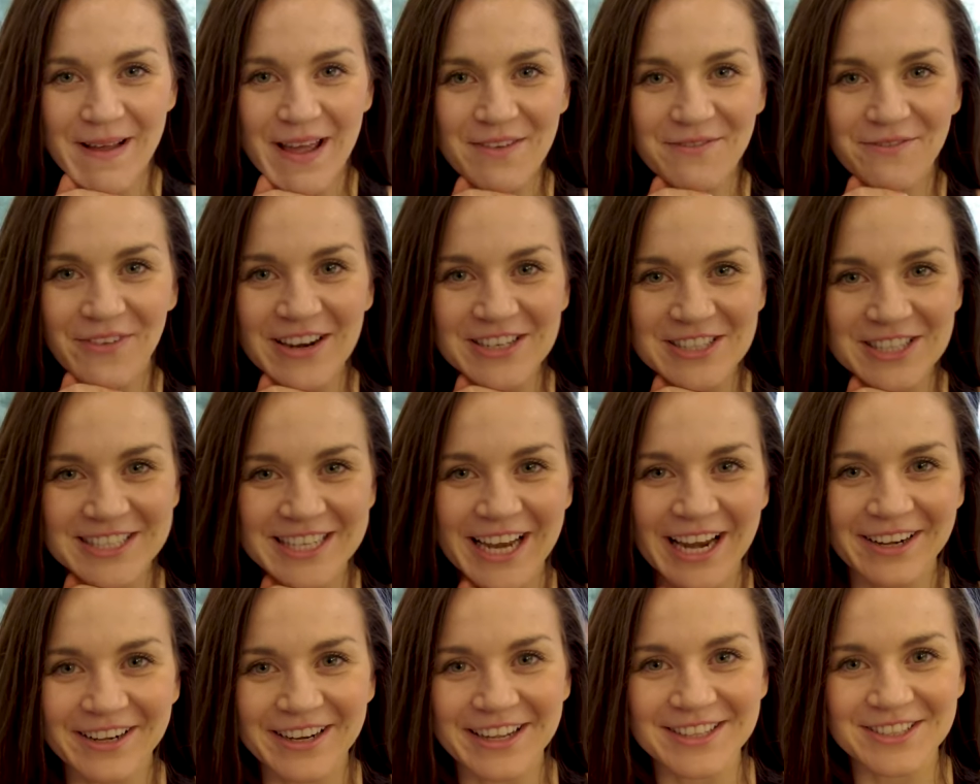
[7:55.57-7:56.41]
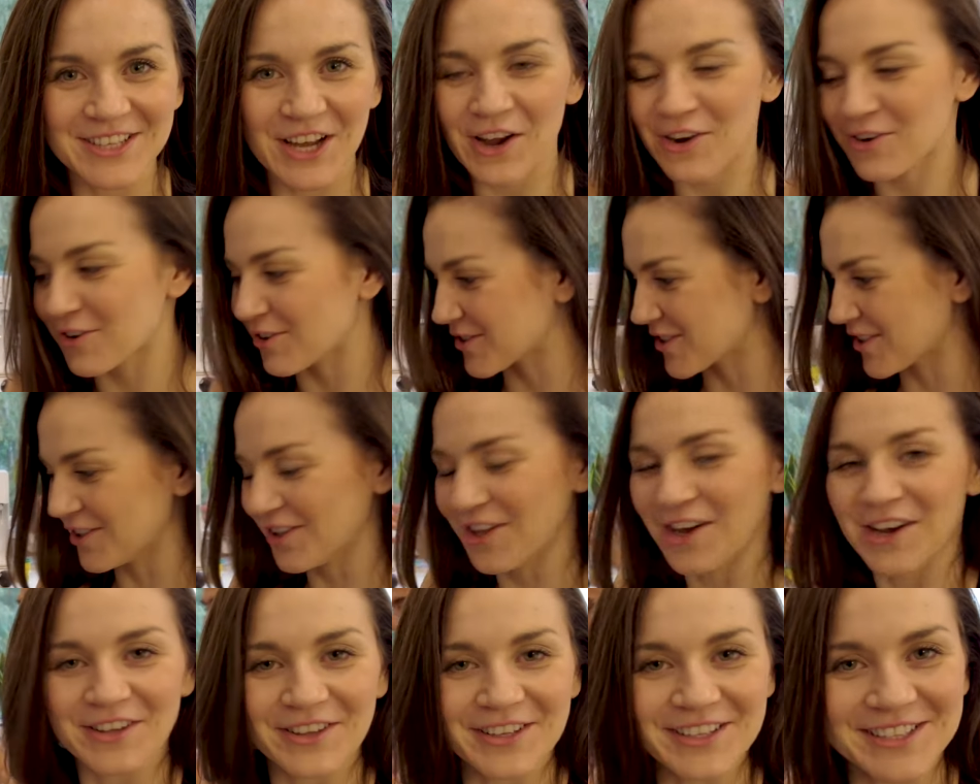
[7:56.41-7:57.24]
my vegetarian tacos
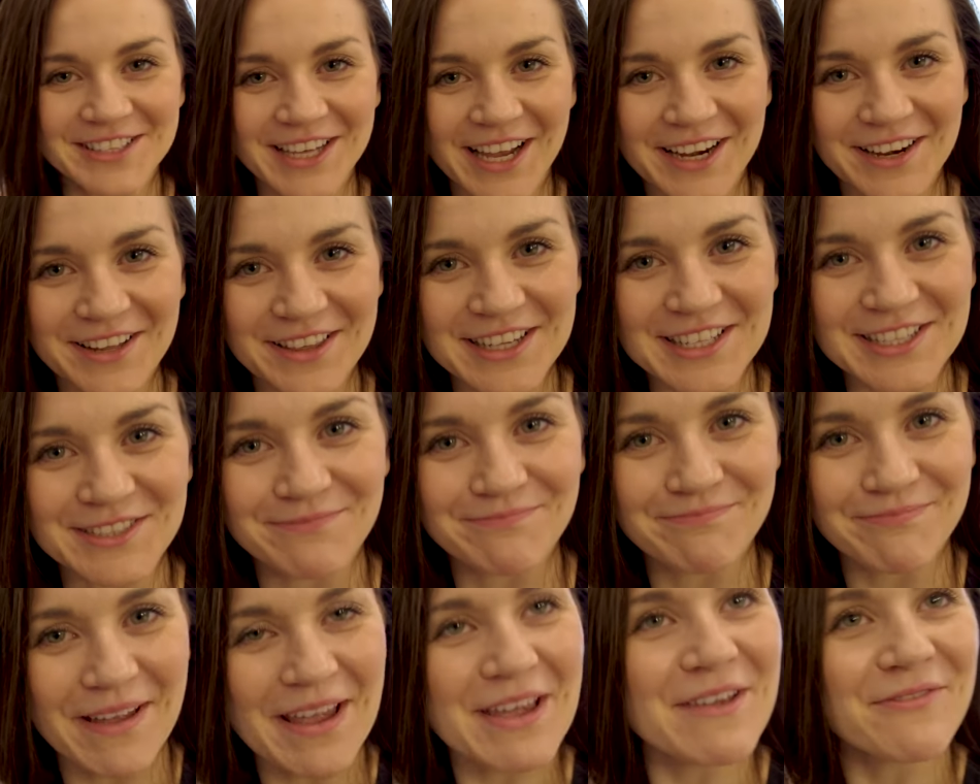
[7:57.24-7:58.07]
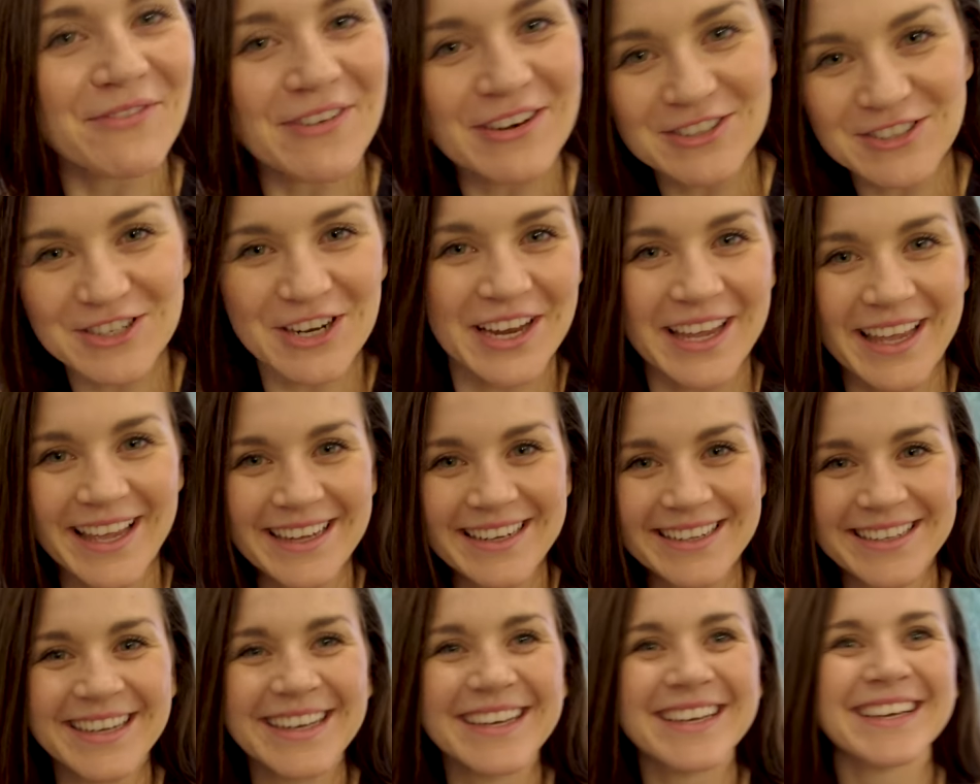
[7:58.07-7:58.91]
along the side of these beef and
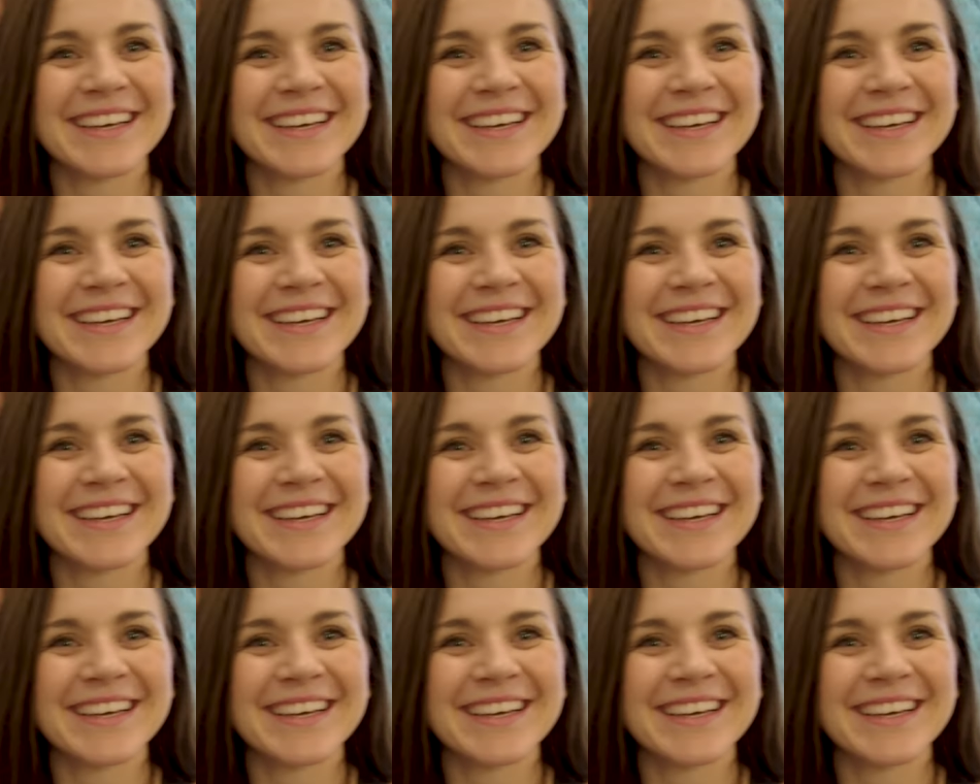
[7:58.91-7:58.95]
chicken.